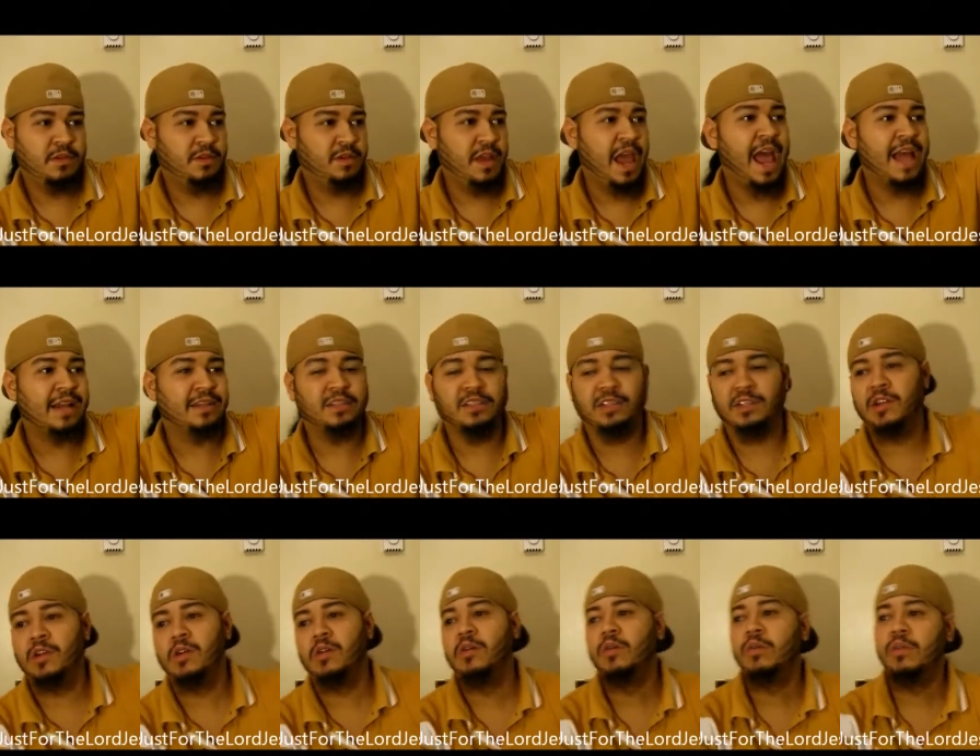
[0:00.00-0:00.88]
had
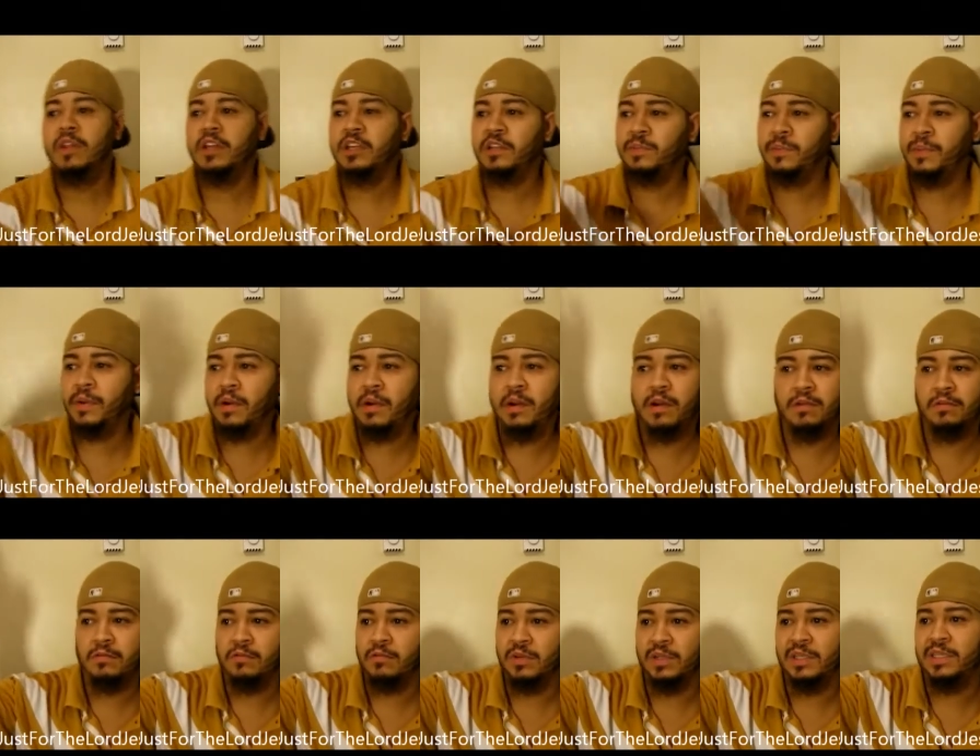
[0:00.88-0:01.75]
snow, this part
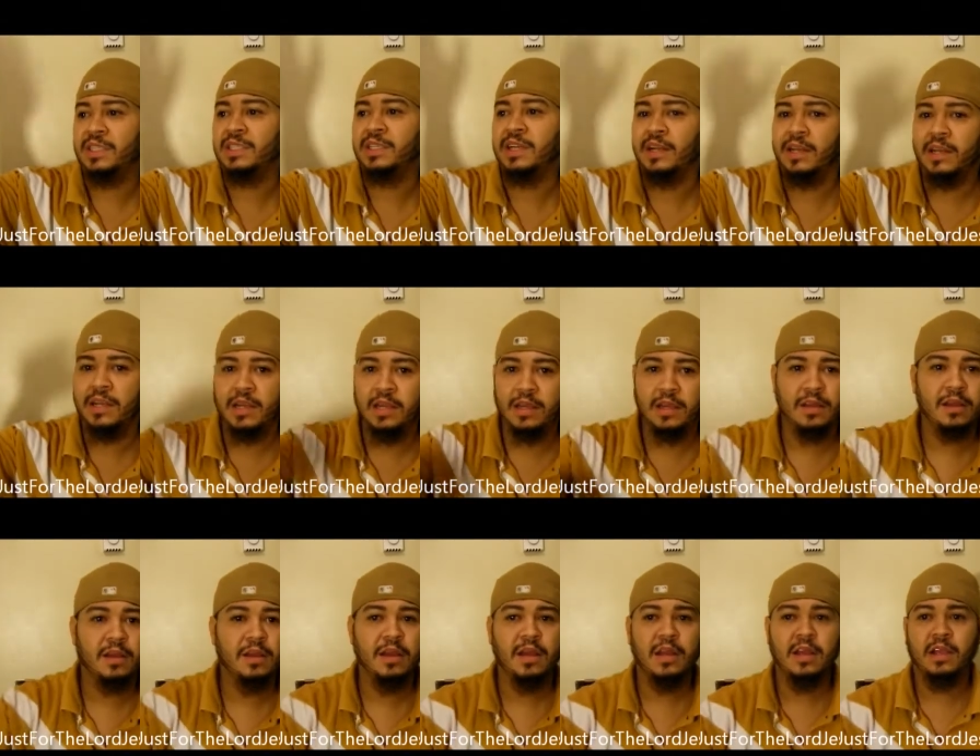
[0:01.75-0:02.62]
was sunny,
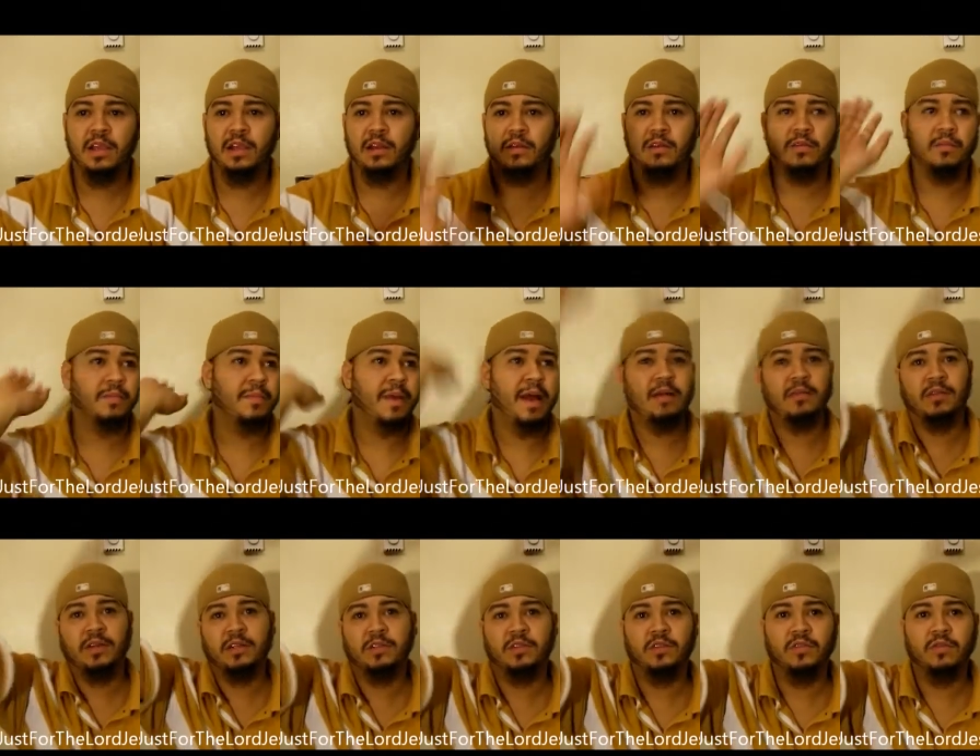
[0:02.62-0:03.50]
you know,
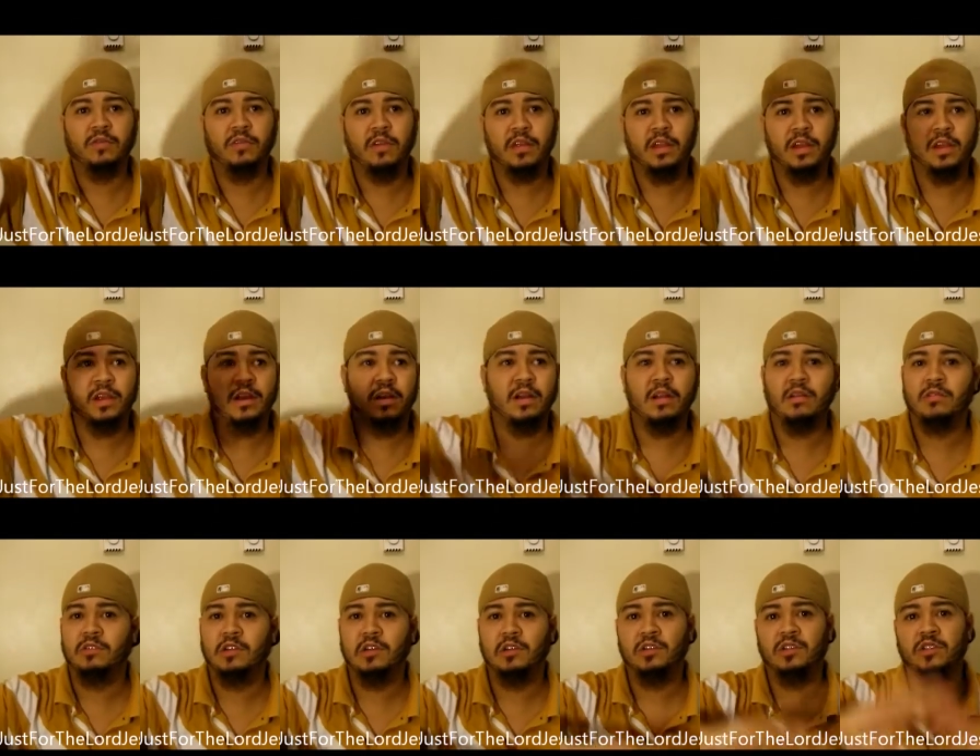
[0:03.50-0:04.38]
mountains over there, it
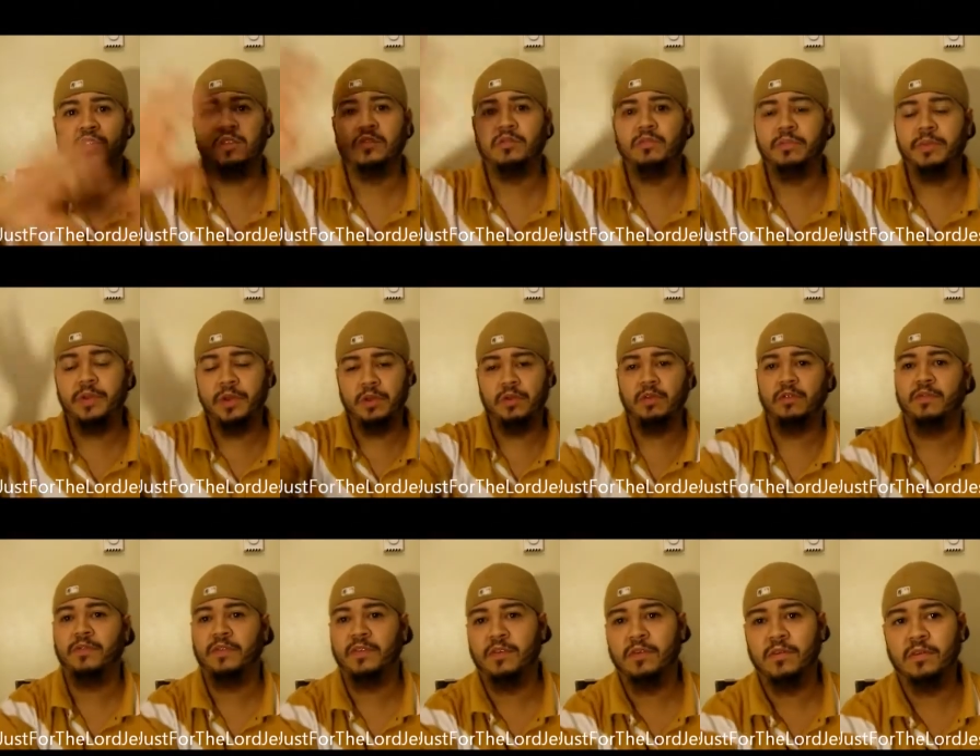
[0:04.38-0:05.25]
looked so
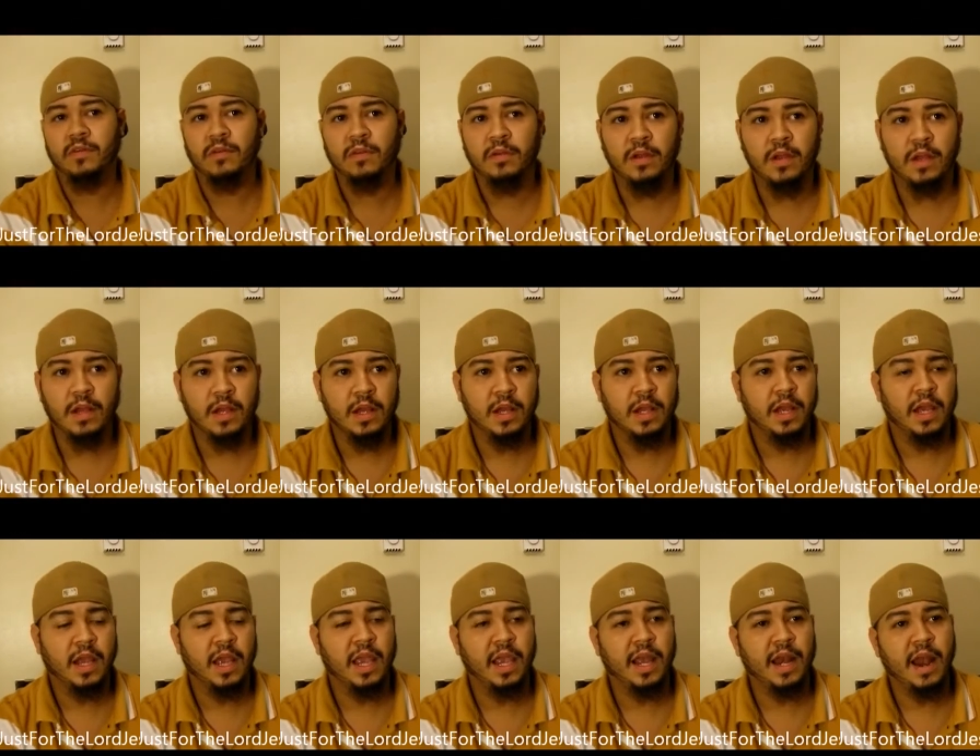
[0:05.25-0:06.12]
beautiful.
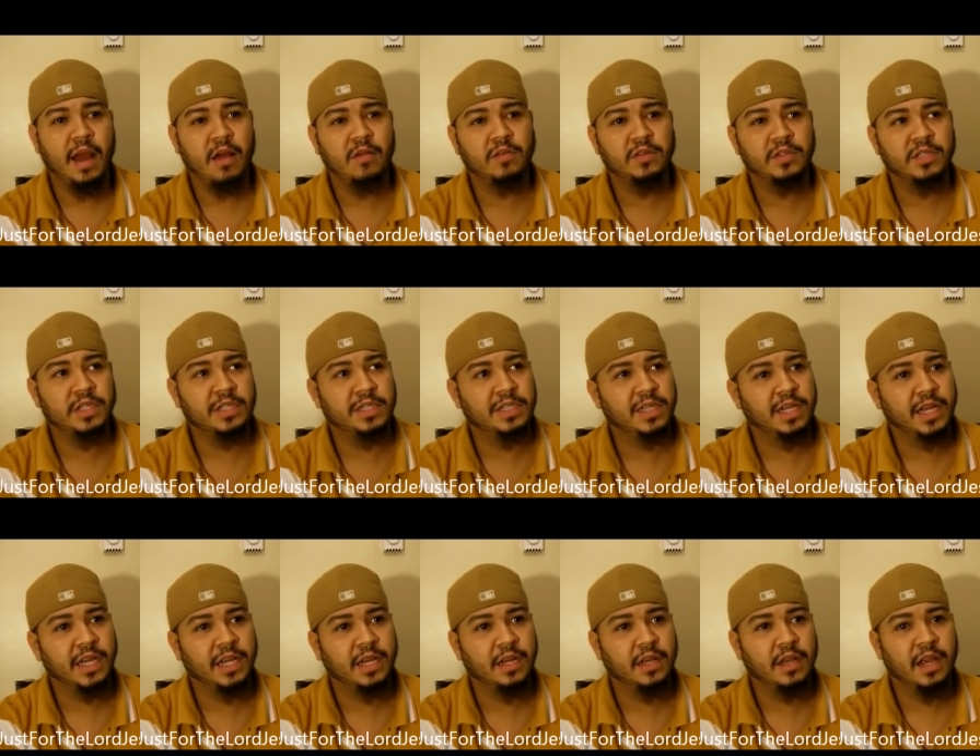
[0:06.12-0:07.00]
And I was just
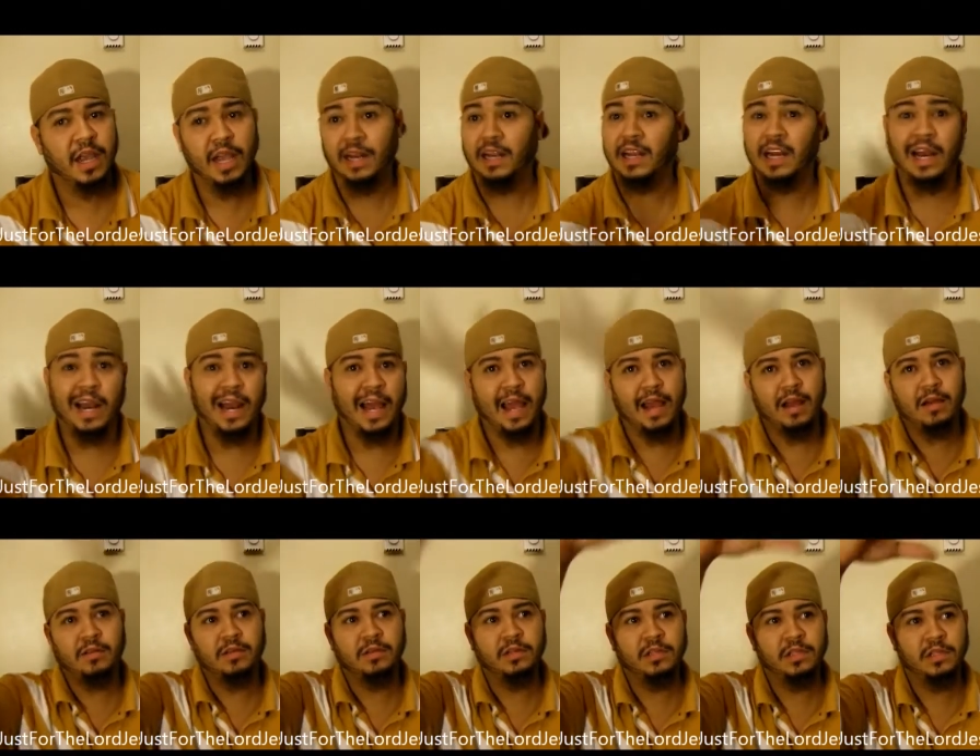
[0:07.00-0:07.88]
like, and
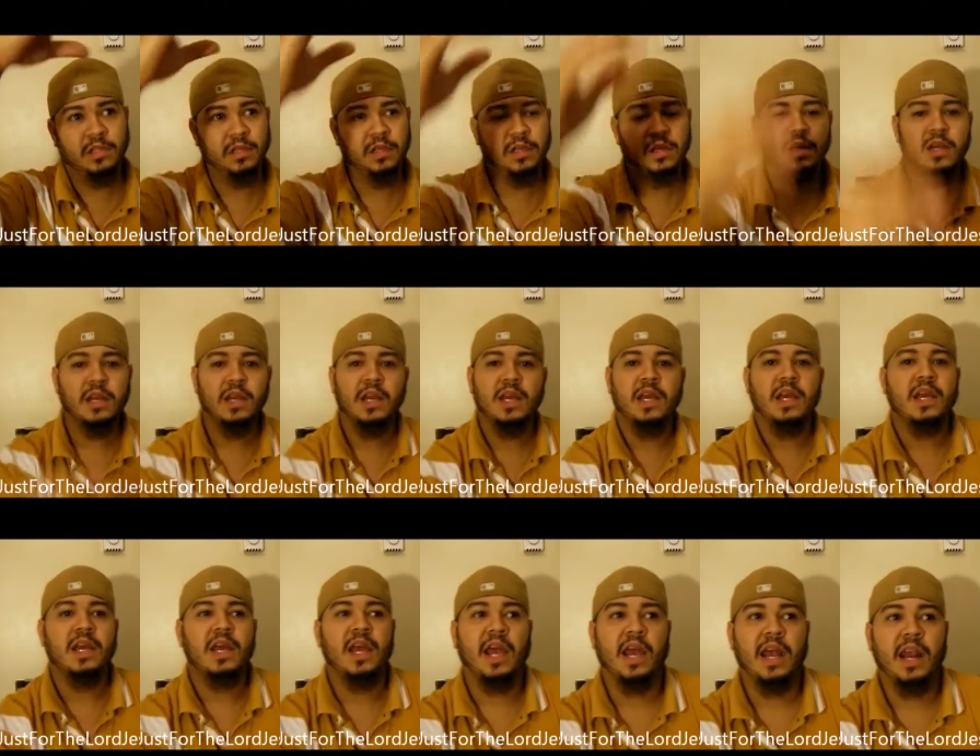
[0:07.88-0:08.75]
clouds,
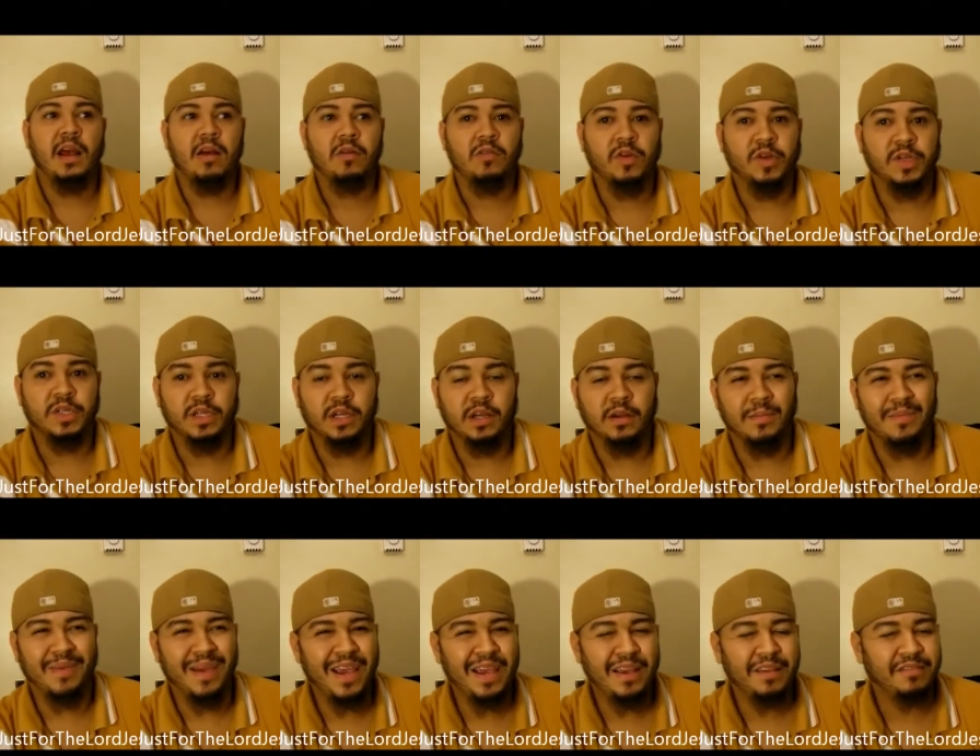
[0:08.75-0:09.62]
and I was
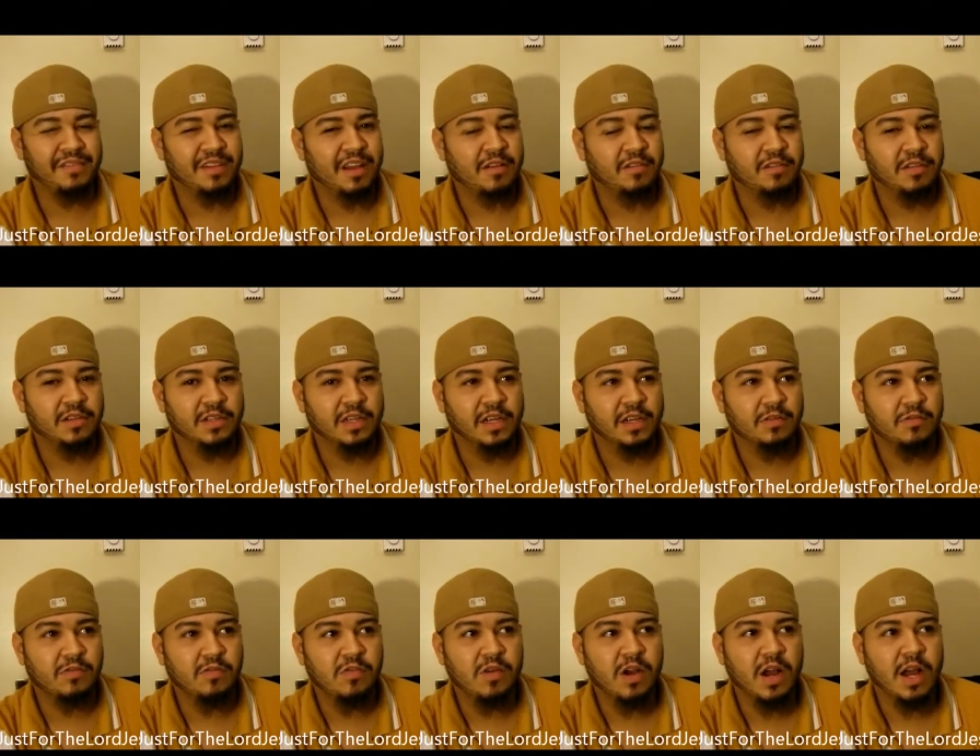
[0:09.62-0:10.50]
amazed. I was like,
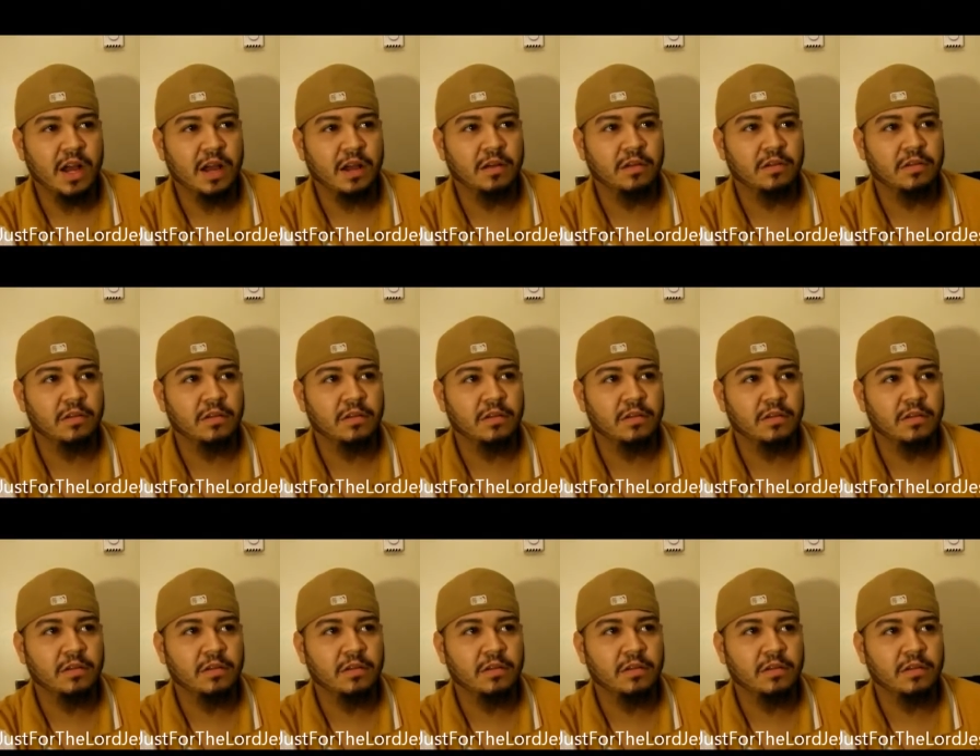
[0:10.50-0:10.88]
wow.